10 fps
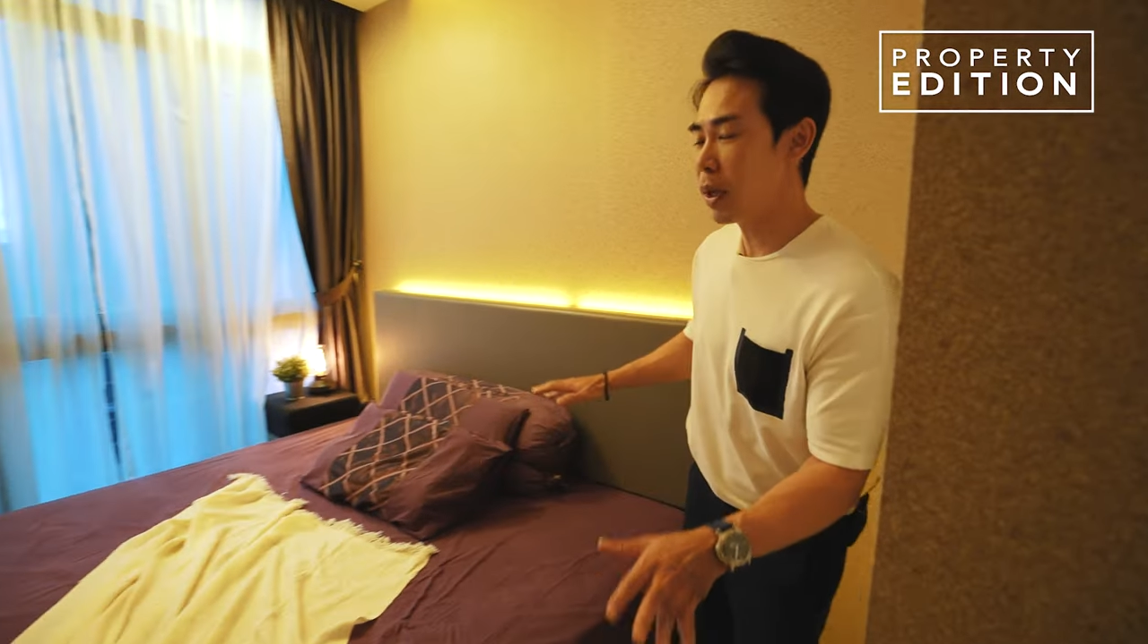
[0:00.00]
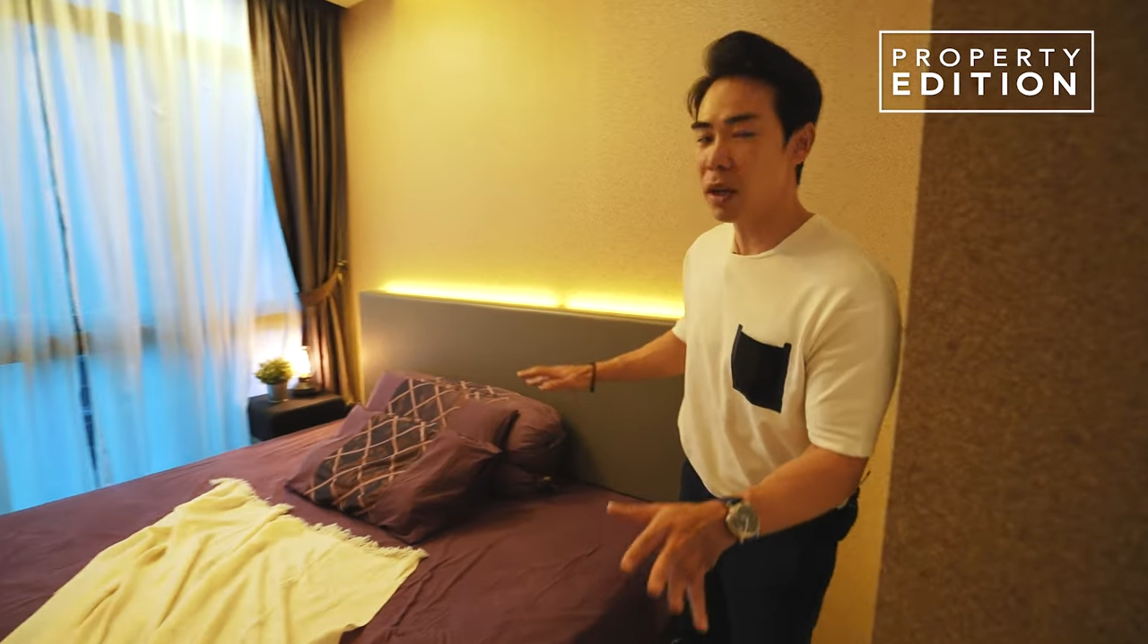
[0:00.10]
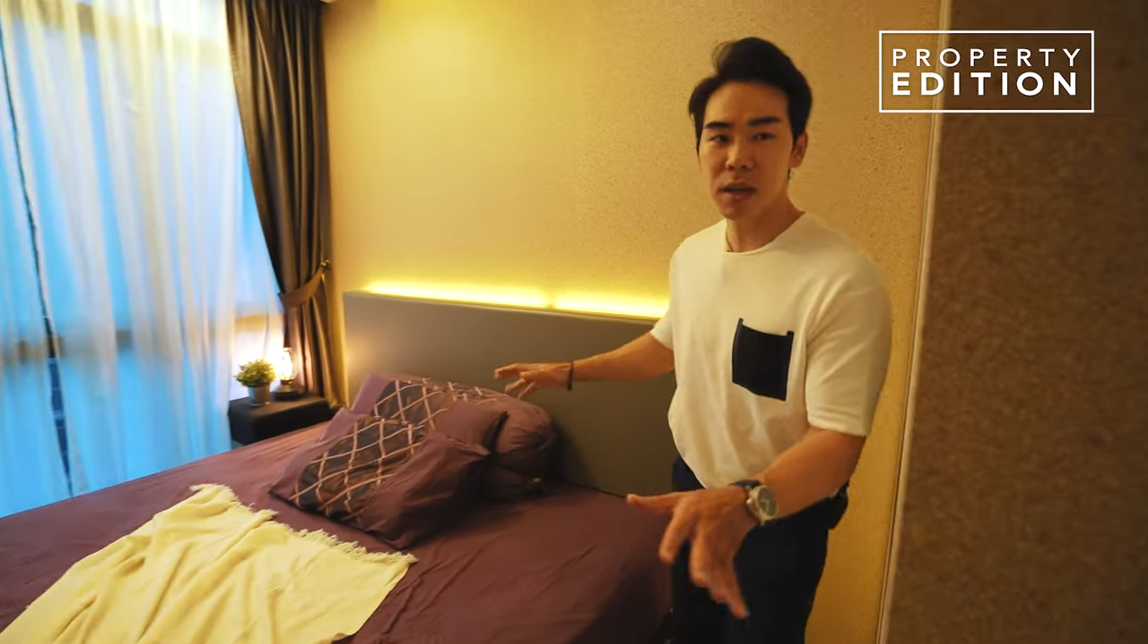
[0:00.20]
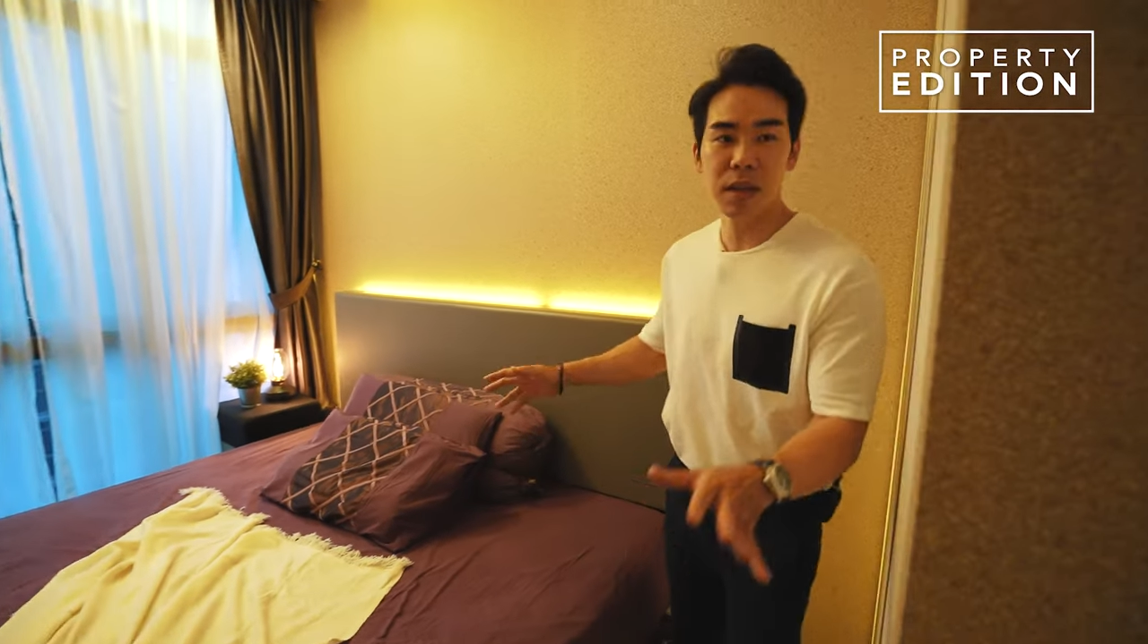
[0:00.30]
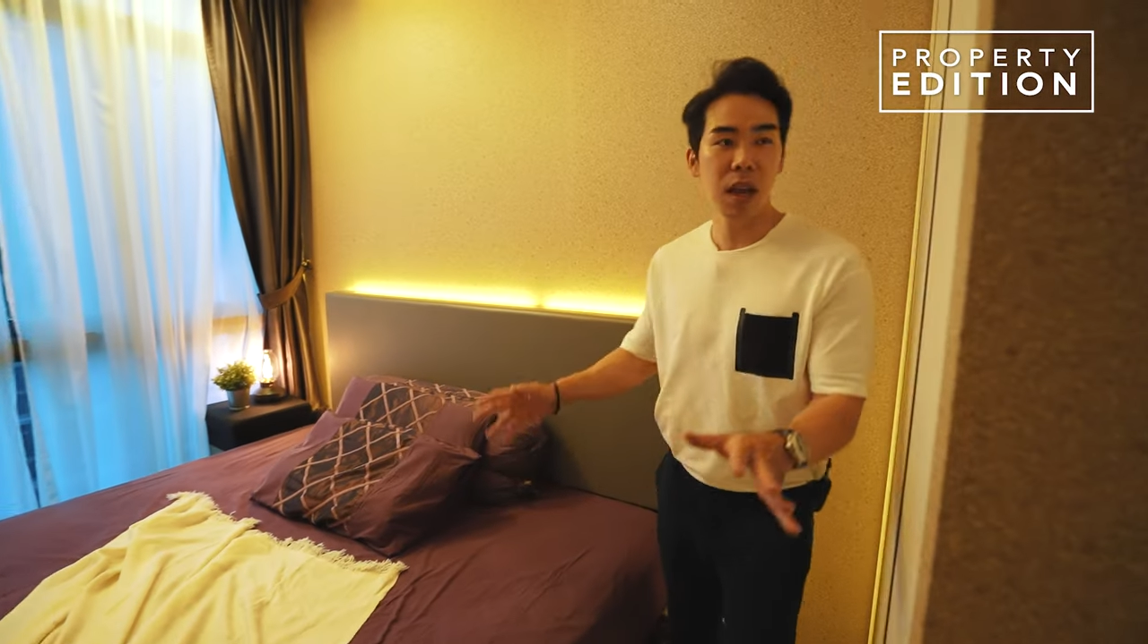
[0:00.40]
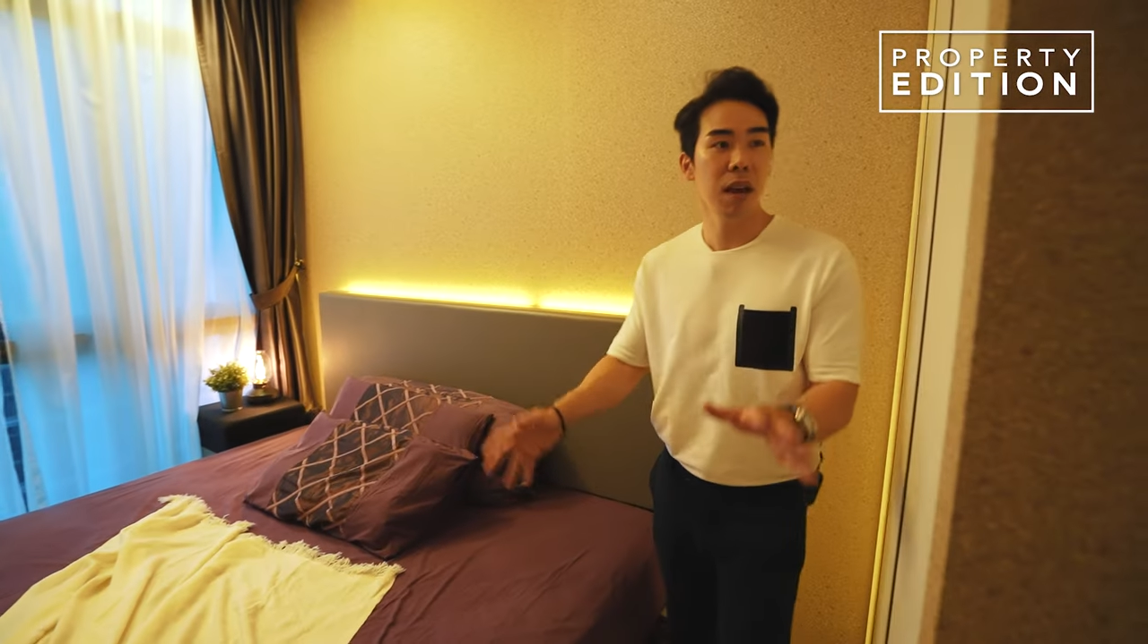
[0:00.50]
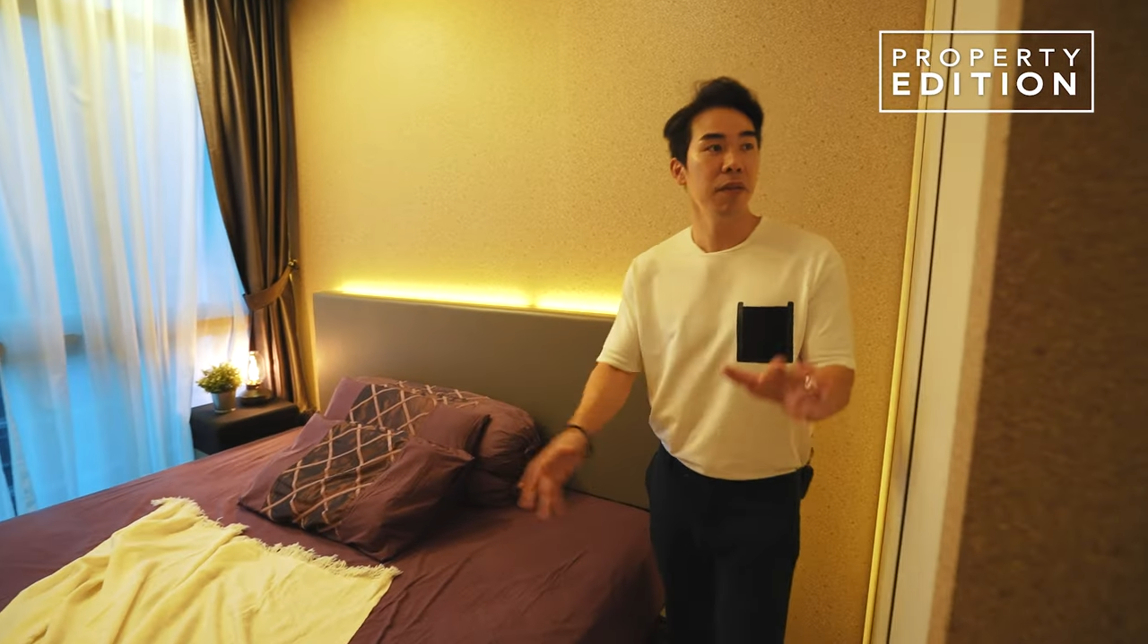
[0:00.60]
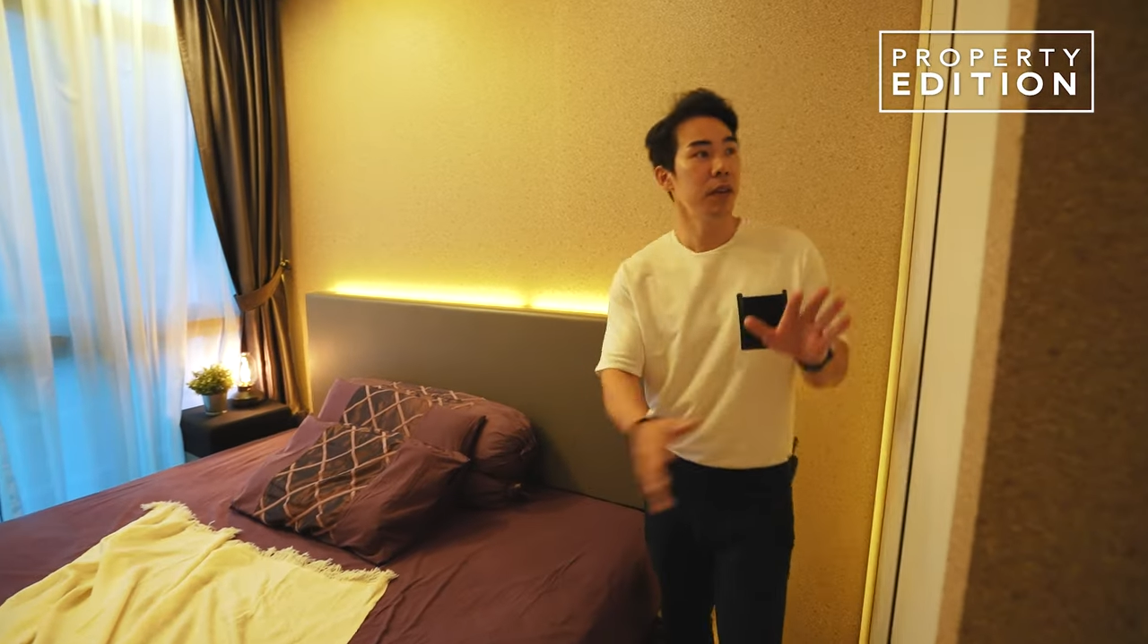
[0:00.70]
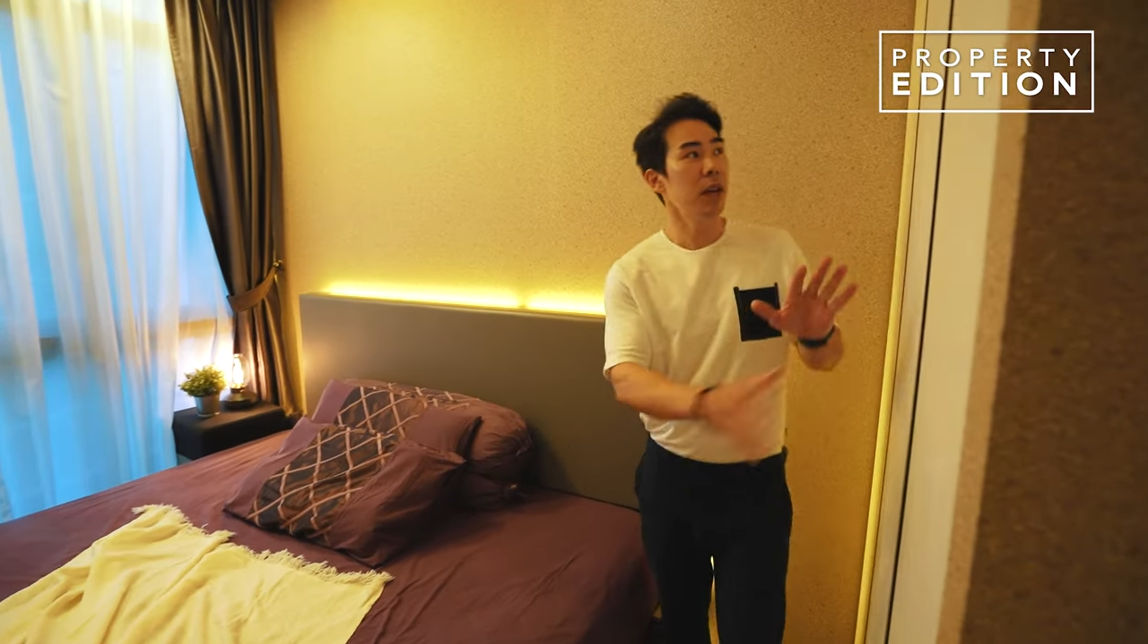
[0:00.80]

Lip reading: because they have